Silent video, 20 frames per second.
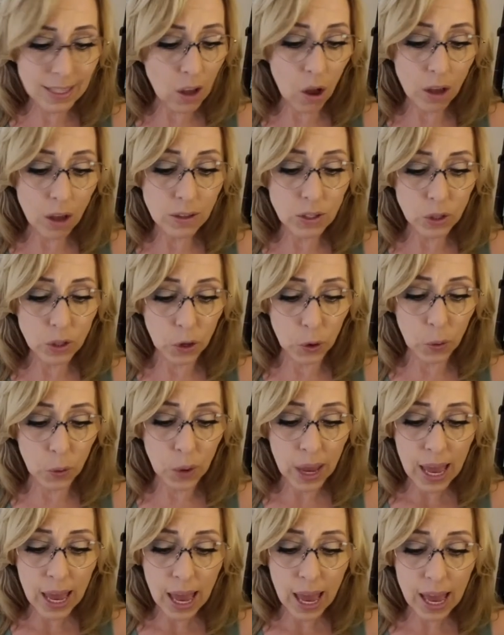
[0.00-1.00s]

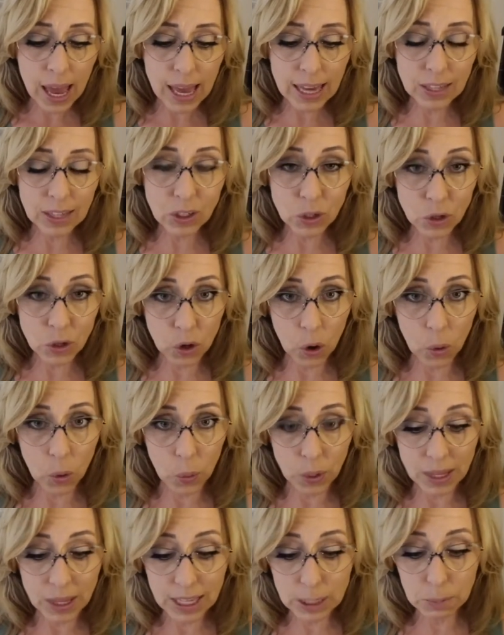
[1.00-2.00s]
also is
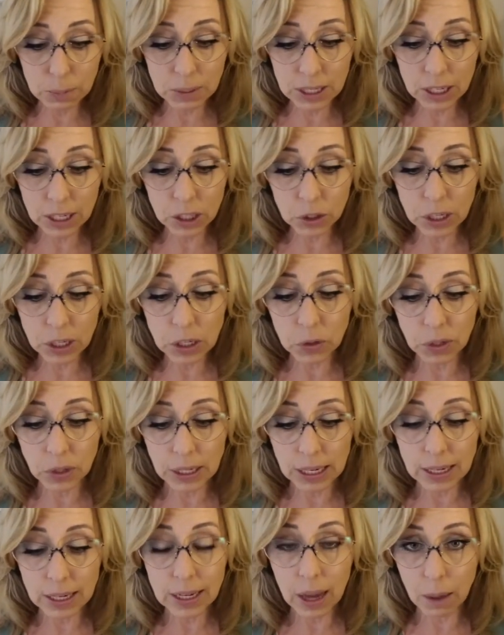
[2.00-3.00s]
known, this particular ingredient,